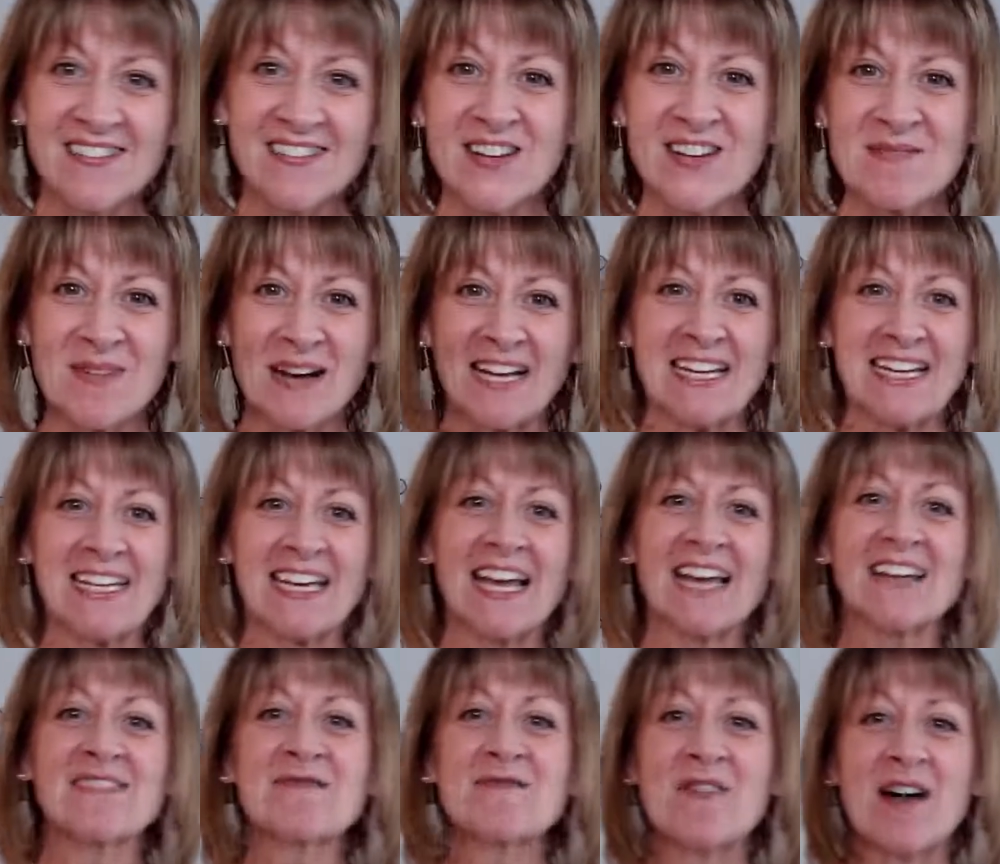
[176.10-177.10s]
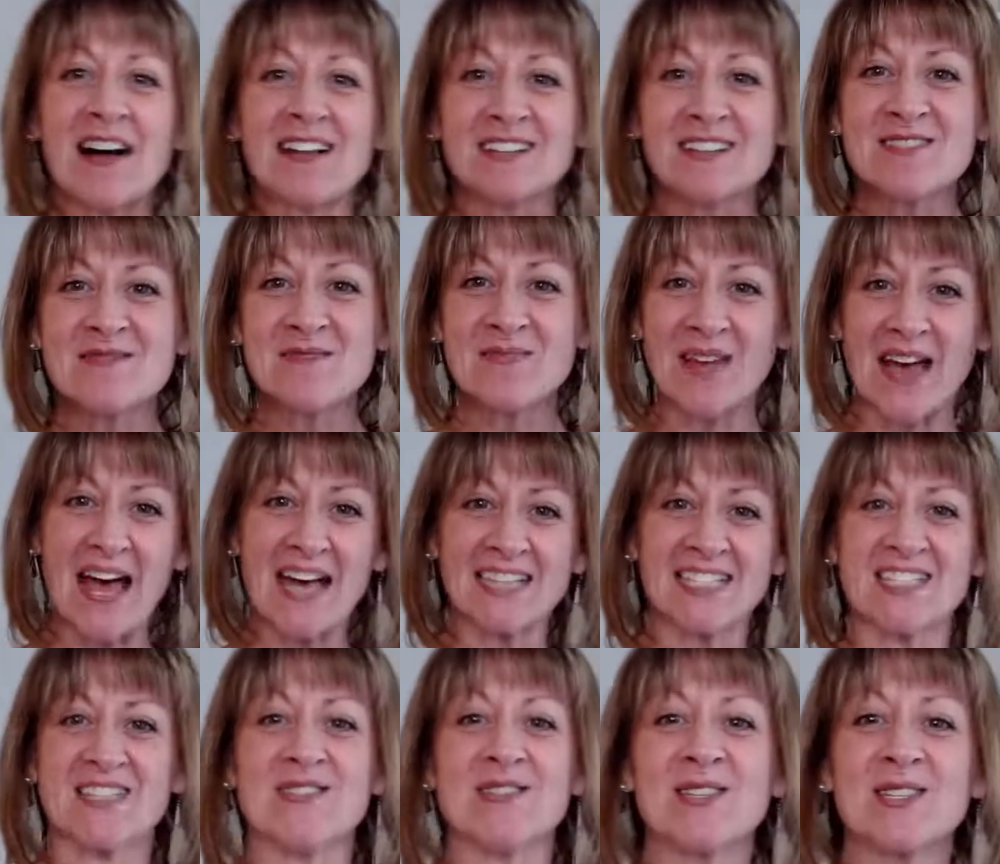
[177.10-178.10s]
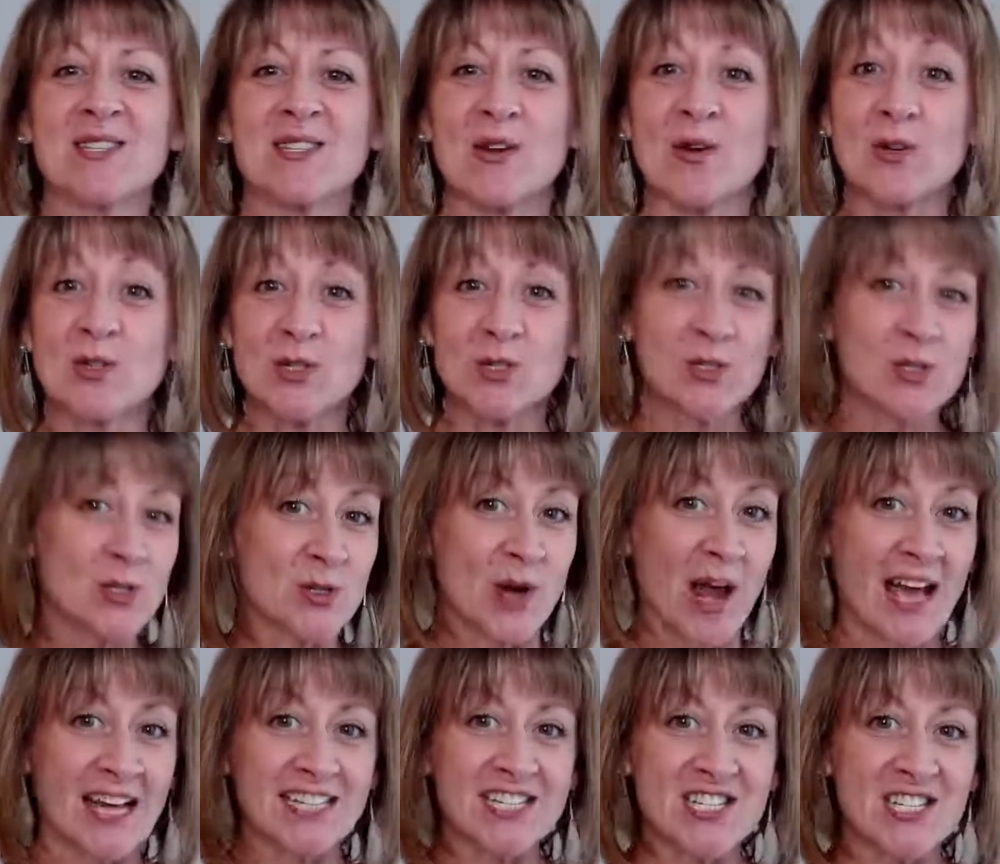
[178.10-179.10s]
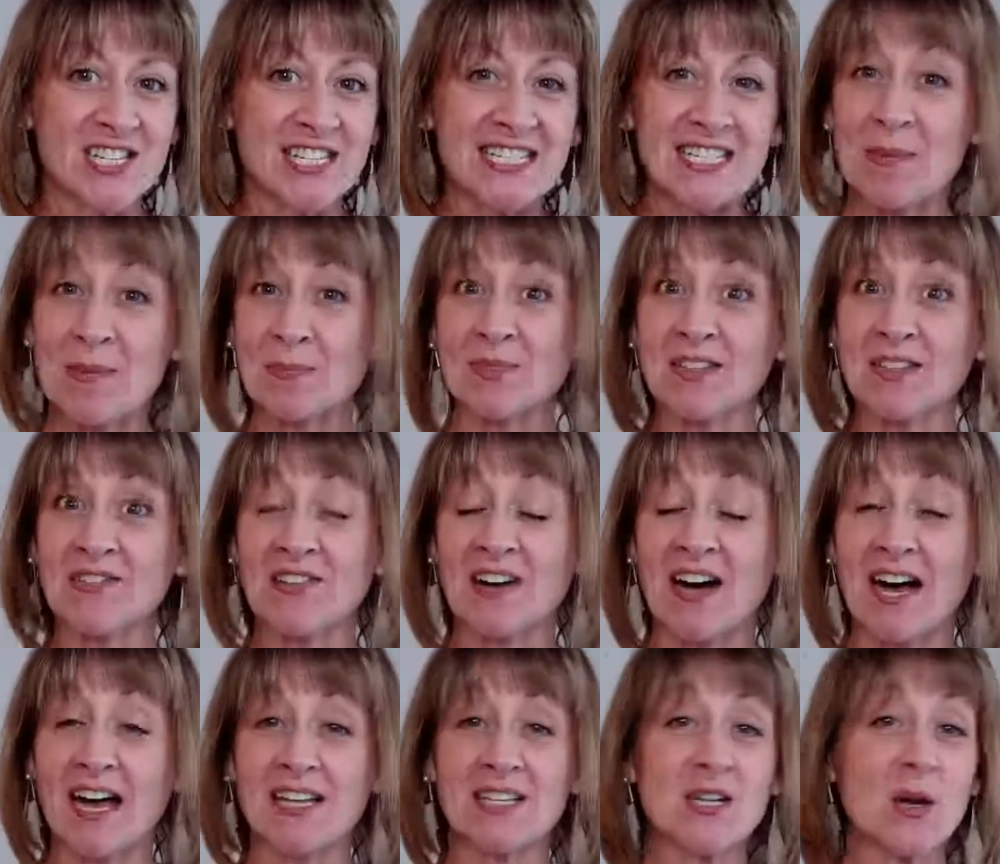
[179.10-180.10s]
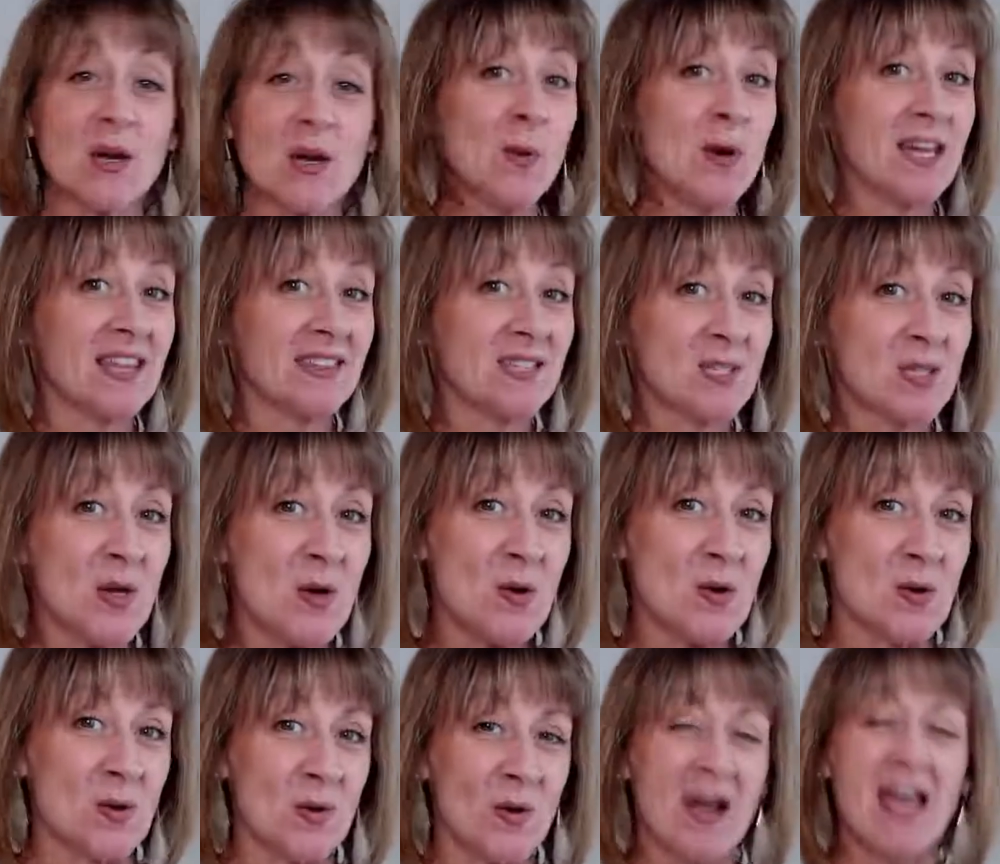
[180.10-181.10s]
everybody, and welcome back to Social Strategy Simplified with Sue,